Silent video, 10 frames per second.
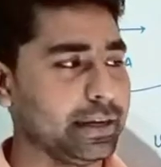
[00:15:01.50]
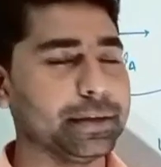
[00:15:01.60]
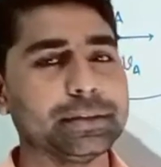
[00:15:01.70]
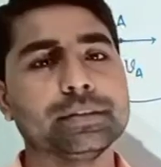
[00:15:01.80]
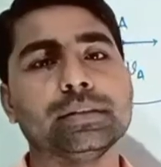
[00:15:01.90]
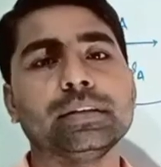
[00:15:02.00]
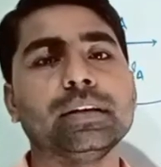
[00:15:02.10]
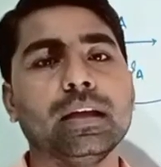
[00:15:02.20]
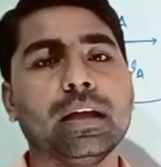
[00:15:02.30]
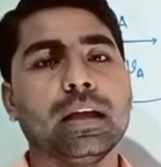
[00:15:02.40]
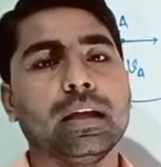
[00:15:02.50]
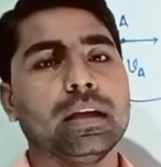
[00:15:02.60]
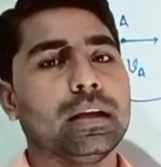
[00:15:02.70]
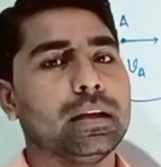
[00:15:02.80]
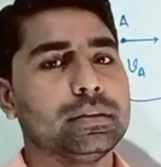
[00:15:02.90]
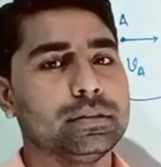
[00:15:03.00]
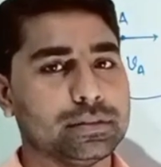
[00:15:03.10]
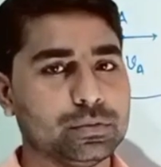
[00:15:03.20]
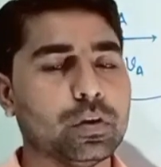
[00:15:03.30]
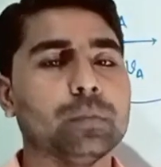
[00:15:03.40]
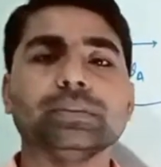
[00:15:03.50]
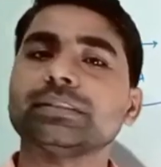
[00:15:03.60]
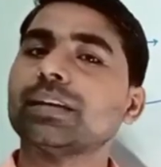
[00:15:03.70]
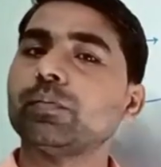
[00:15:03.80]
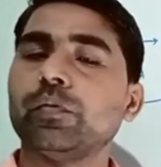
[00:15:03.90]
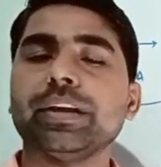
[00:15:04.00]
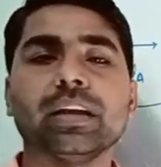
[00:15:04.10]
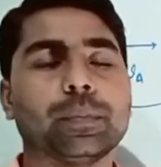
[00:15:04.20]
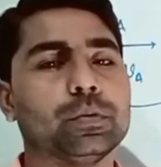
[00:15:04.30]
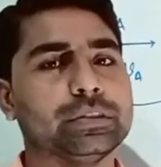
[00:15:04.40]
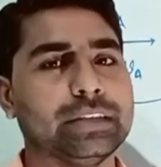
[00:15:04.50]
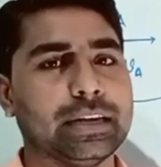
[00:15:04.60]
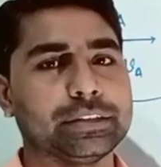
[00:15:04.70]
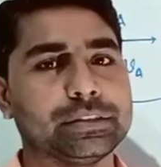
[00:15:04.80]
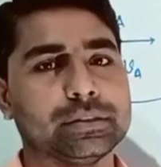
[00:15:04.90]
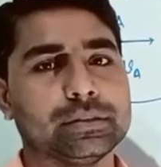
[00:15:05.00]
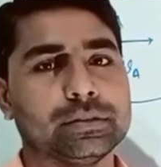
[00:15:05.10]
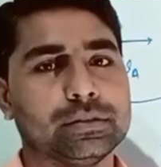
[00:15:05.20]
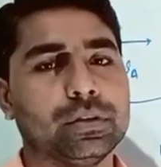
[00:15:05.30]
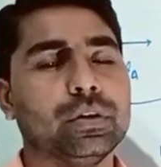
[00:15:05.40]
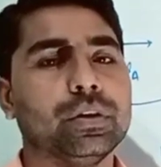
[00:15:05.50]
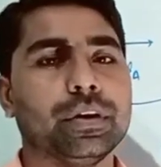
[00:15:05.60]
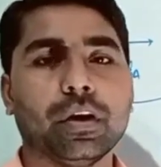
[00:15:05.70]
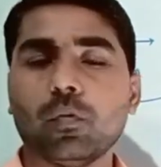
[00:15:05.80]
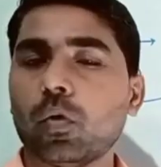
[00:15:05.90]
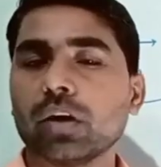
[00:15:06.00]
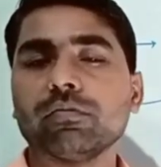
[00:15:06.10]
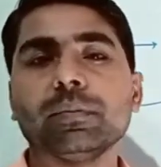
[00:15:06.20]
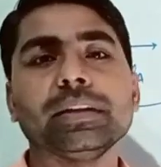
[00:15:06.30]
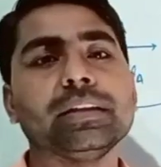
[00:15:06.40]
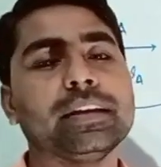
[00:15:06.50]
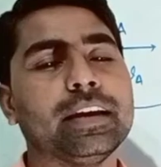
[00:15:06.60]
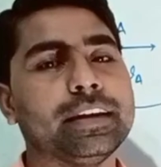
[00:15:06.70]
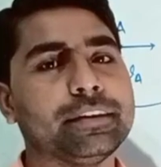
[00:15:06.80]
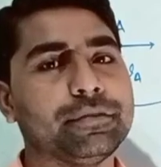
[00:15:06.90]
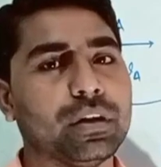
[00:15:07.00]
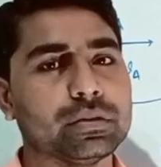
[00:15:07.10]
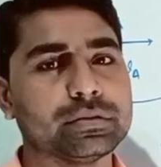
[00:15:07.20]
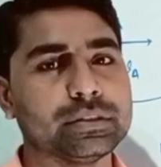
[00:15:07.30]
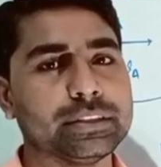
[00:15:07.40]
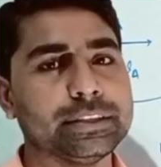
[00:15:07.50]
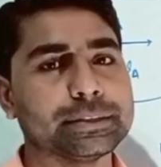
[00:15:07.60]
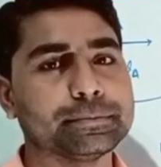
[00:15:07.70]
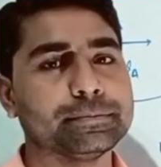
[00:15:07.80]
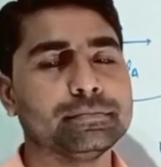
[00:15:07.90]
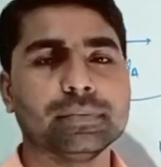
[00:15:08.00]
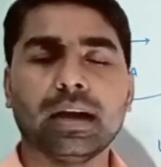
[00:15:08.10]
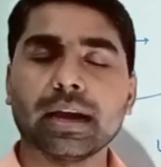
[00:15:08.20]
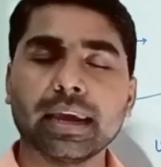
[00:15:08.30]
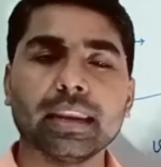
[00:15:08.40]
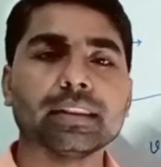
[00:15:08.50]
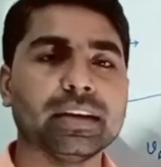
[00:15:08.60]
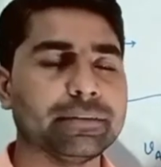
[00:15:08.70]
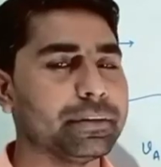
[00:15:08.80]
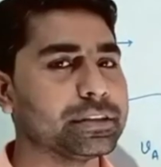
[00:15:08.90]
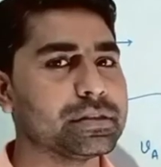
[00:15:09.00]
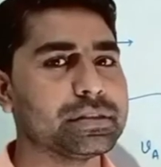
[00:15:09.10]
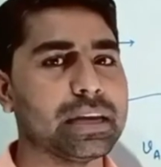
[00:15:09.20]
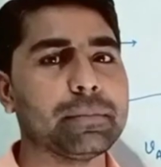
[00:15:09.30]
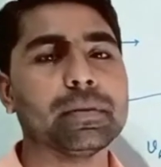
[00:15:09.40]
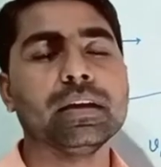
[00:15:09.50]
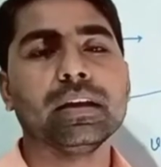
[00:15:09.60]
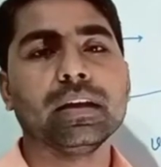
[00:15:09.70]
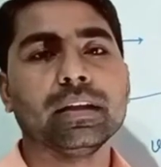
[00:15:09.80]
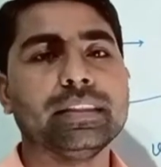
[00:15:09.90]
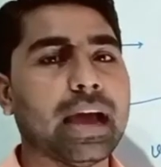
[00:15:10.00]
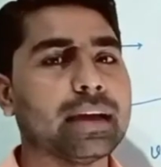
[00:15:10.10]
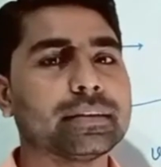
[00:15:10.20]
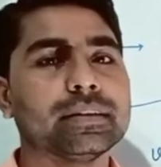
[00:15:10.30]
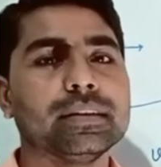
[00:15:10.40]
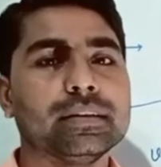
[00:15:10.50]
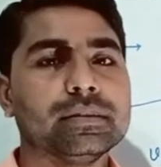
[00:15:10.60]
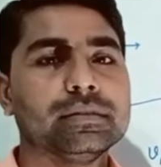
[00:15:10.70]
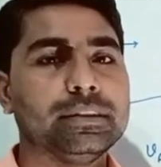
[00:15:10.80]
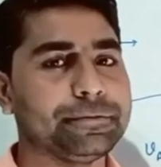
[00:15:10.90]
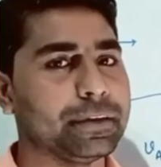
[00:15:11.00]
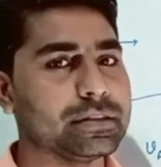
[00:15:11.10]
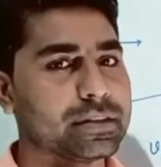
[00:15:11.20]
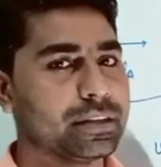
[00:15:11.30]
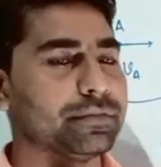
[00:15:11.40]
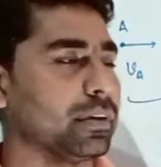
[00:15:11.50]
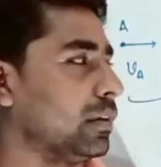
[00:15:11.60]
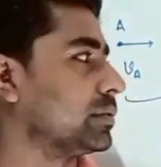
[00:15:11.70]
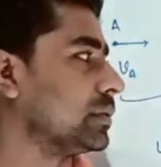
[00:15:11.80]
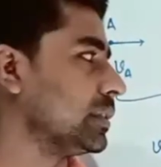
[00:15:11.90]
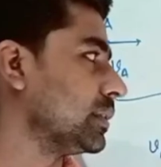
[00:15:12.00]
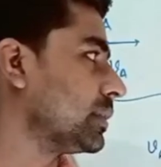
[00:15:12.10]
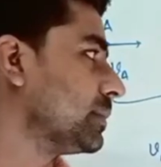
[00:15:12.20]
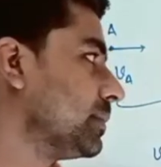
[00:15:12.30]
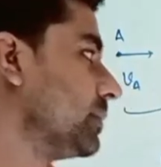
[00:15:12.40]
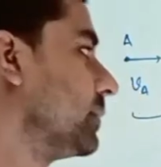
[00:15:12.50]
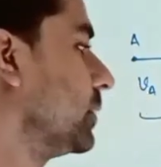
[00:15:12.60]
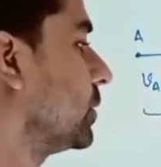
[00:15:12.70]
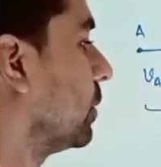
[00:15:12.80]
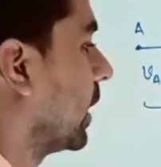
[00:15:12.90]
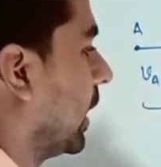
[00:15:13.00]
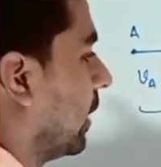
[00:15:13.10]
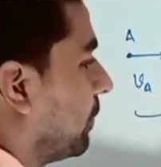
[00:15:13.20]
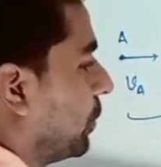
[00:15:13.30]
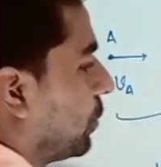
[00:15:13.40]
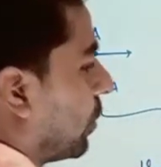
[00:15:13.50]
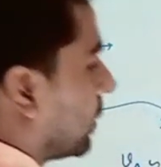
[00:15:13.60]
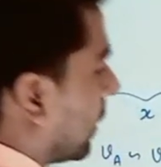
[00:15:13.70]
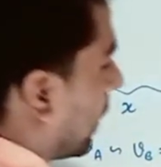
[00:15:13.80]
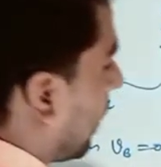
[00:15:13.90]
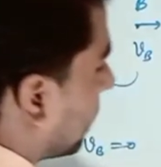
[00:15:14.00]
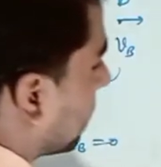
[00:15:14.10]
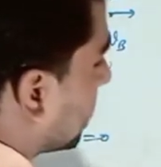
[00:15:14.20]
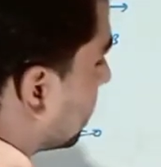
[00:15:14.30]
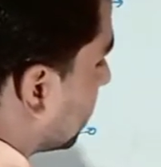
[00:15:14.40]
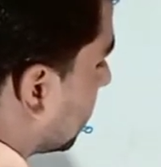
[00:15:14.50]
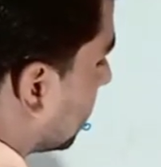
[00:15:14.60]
like here. The two objects are moving in opposite direction. Now what will be the relative velocity here? Again, the definition same, that difference in the velocities. So again, if you draw the graph,